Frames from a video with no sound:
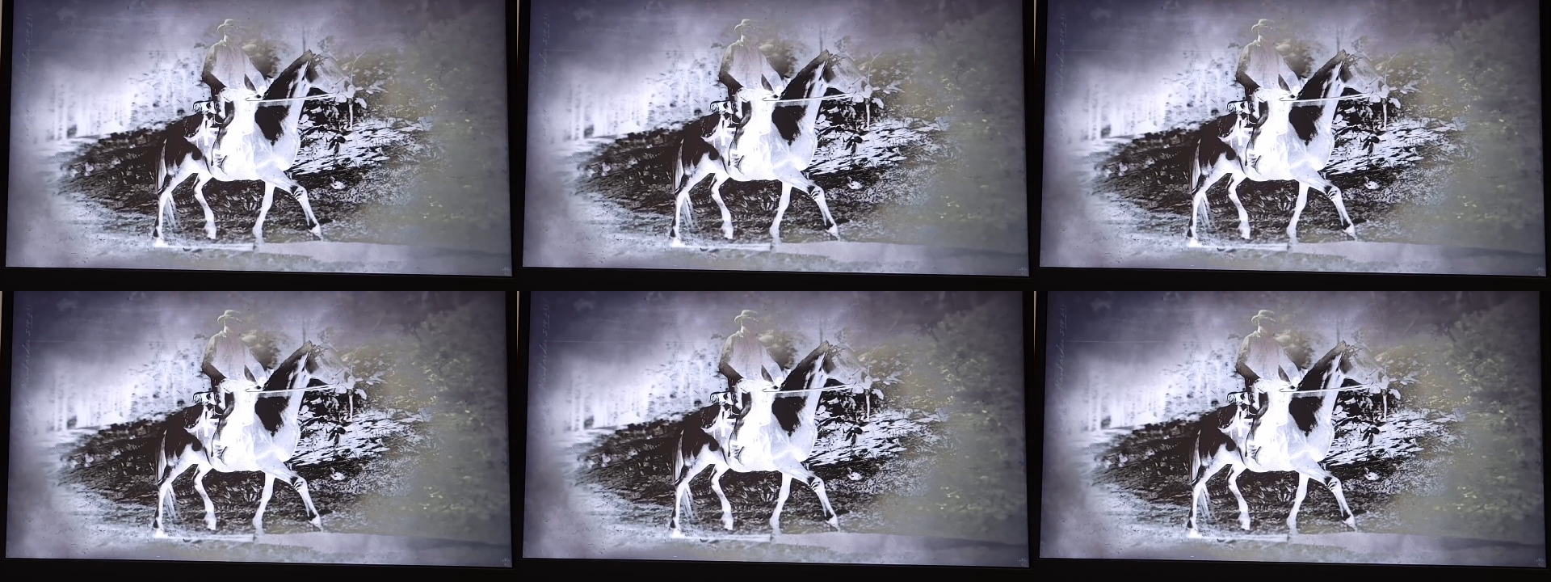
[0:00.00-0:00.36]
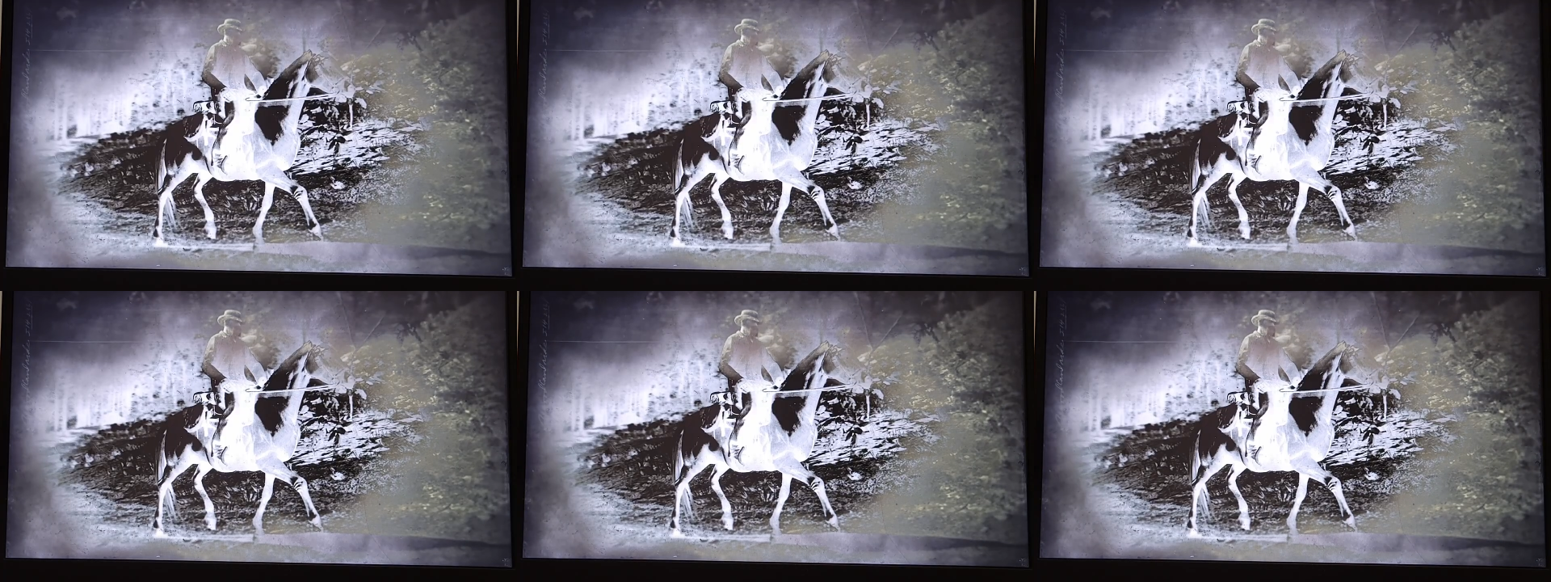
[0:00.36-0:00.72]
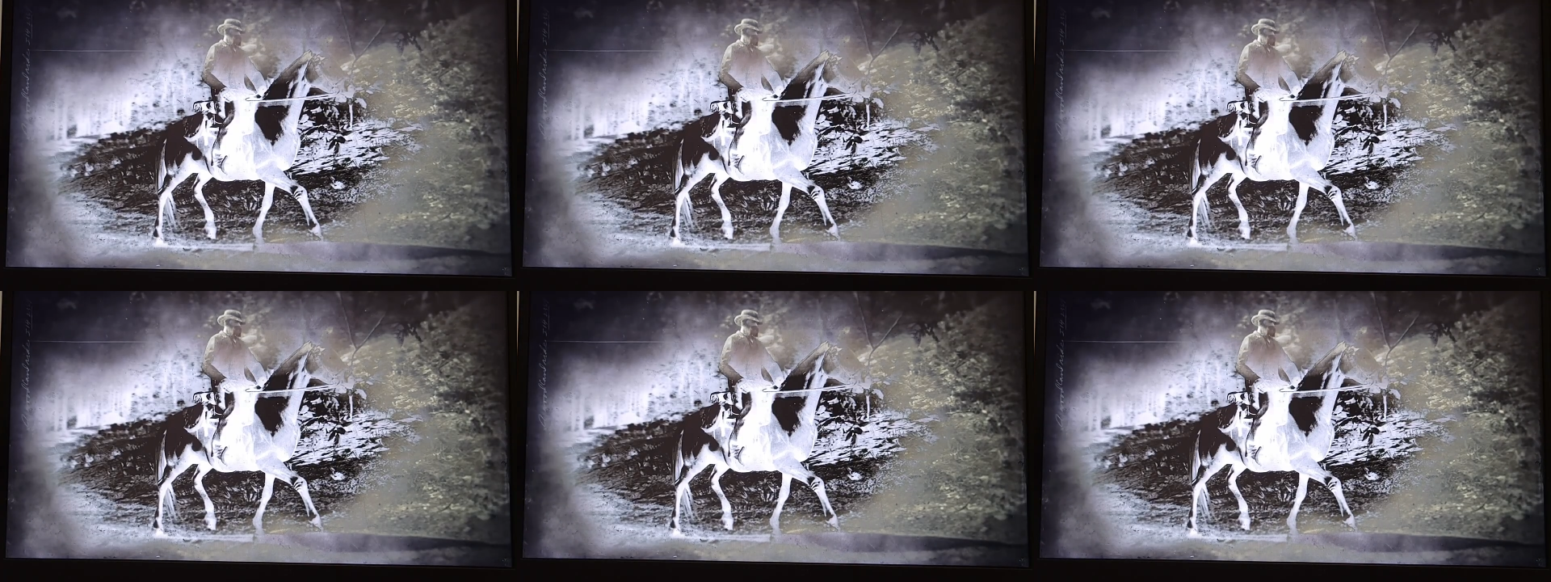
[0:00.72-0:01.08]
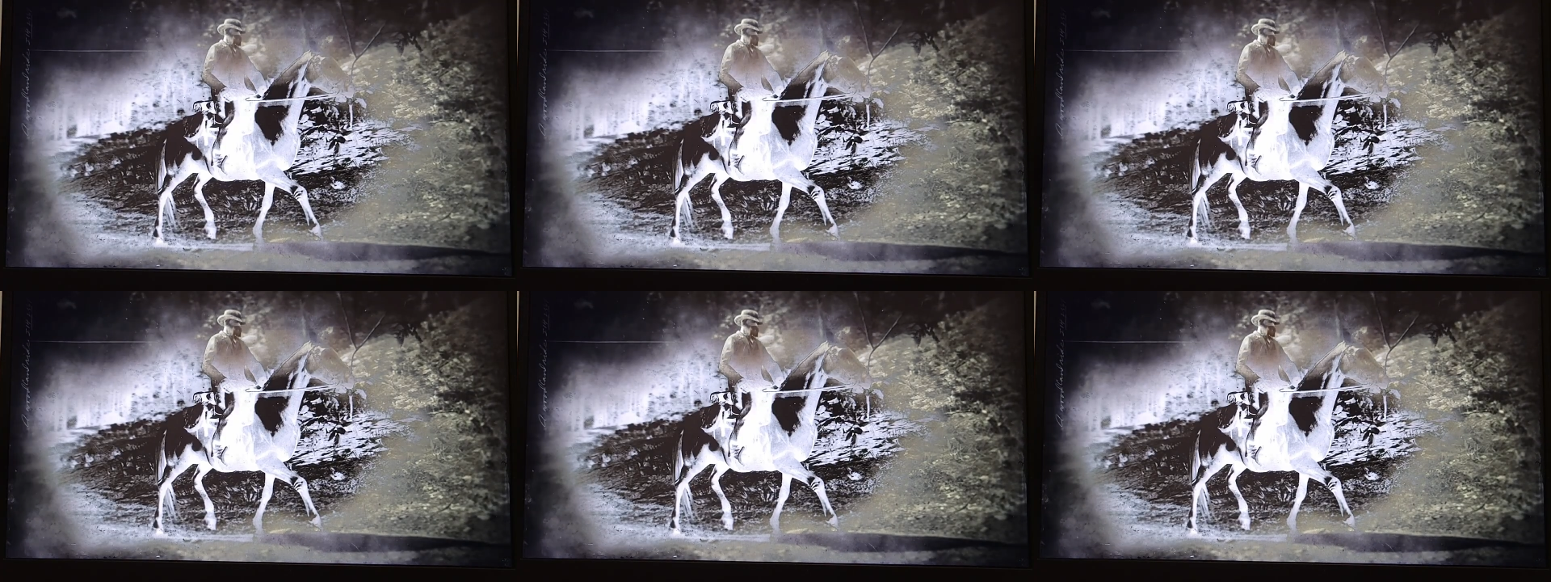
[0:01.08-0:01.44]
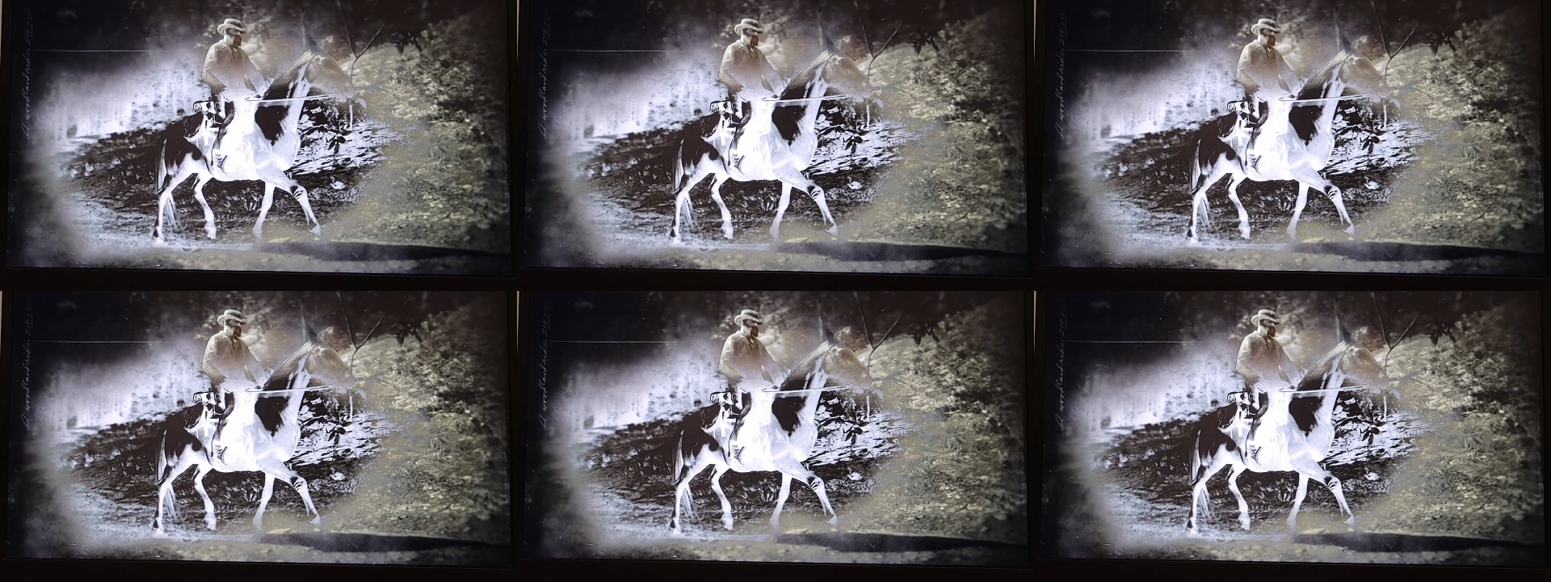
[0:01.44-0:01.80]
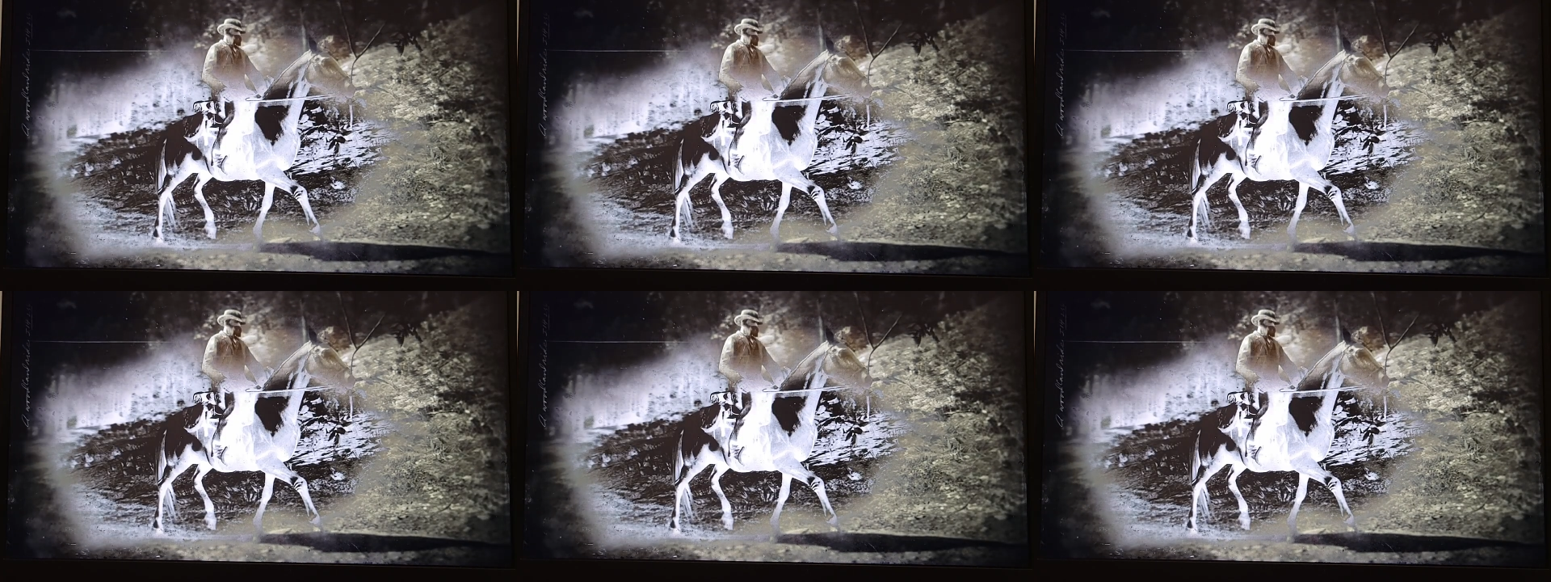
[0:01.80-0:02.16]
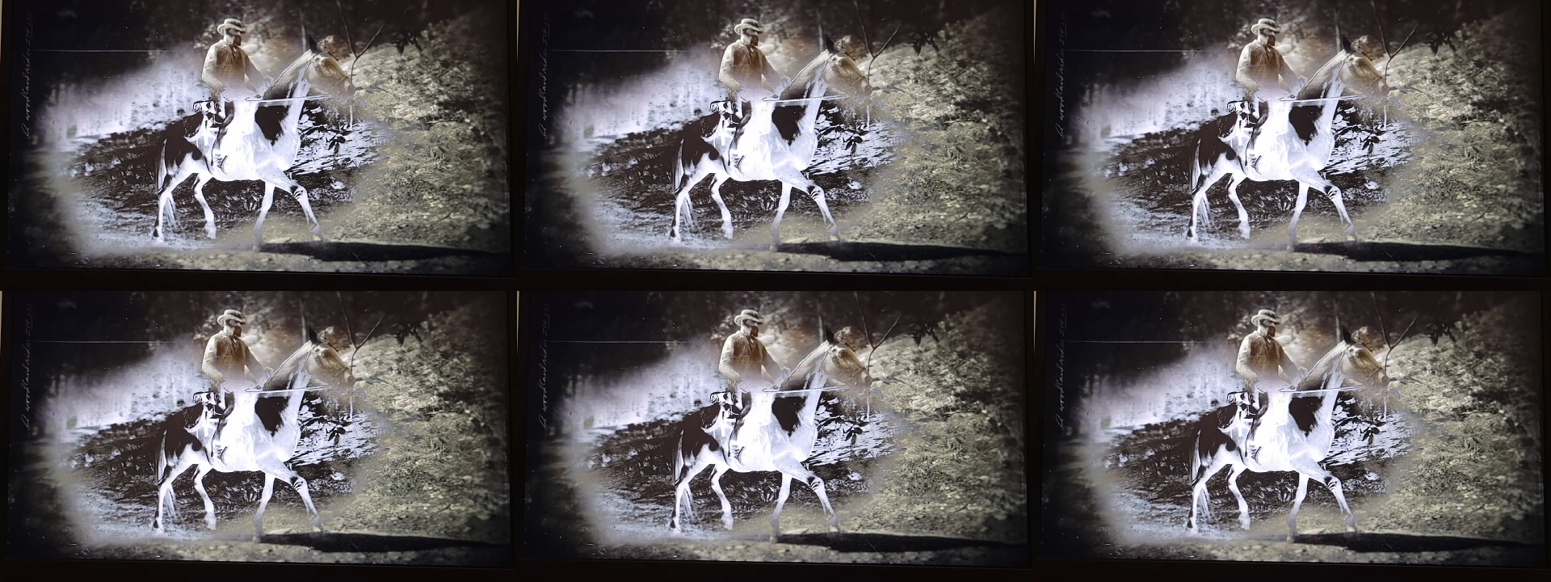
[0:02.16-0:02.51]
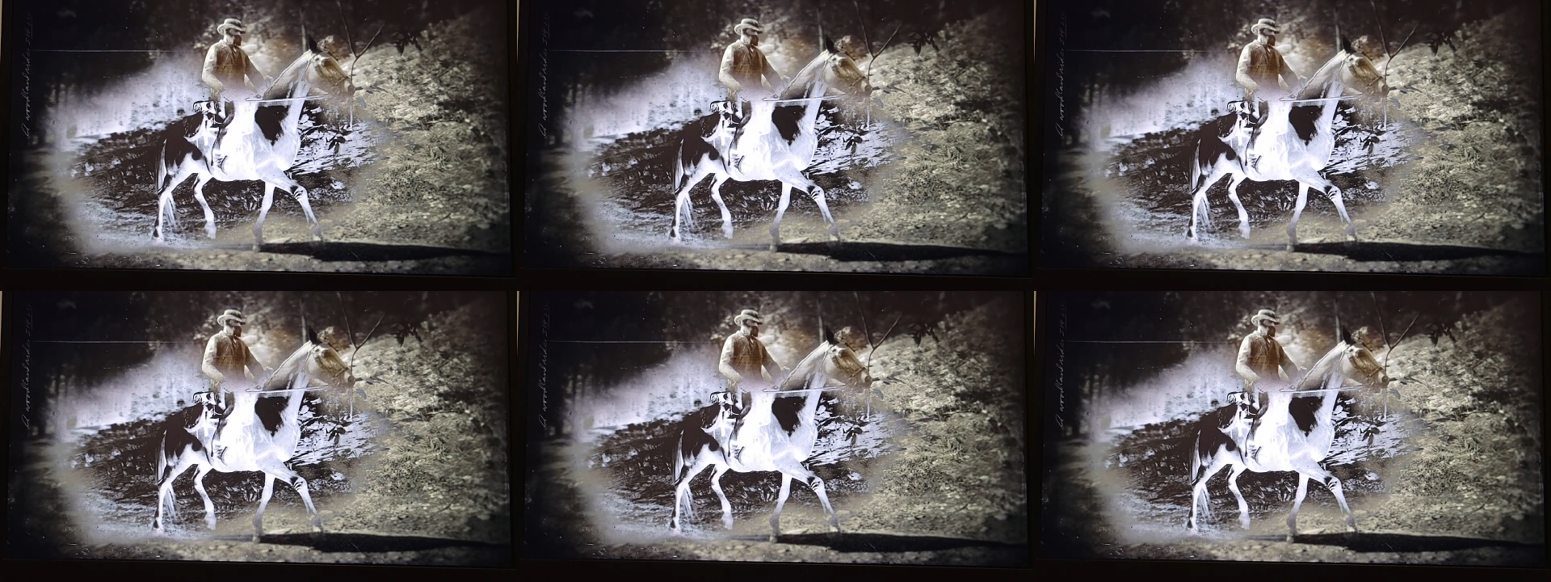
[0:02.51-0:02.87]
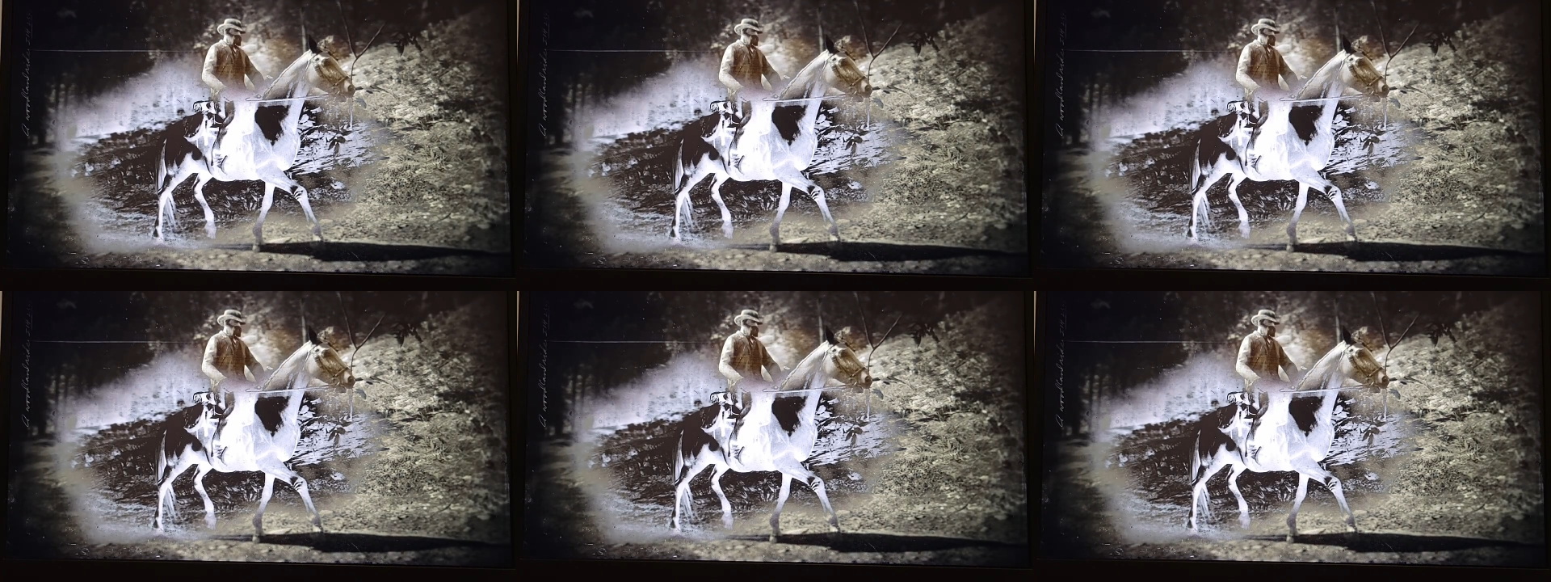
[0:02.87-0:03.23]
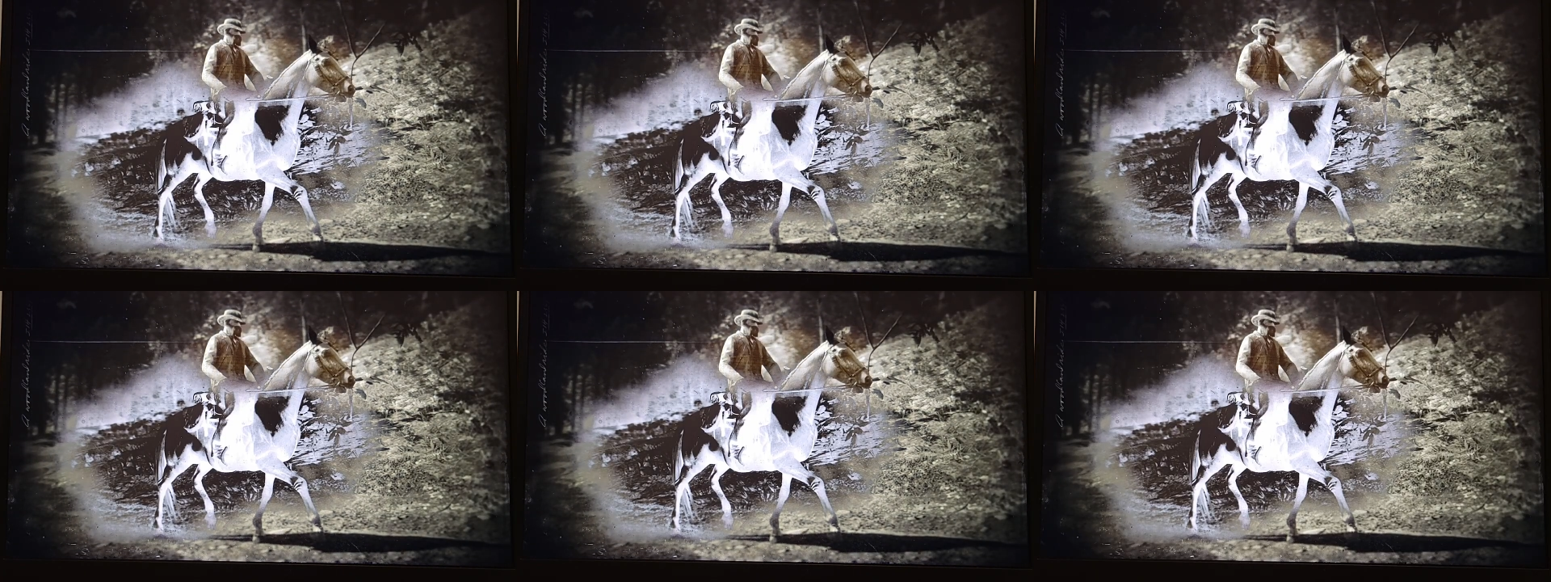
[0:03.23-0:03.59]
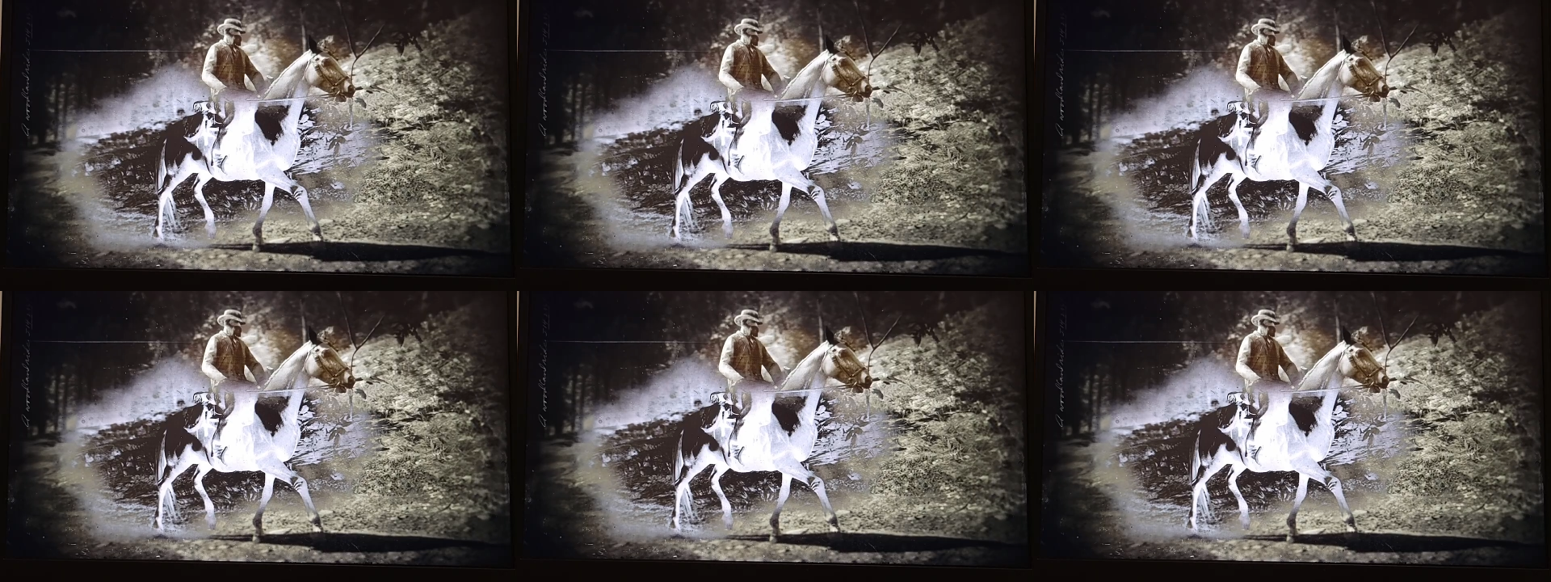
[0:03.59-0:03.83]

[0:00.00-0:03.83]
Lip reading: [unreadable: no face in view]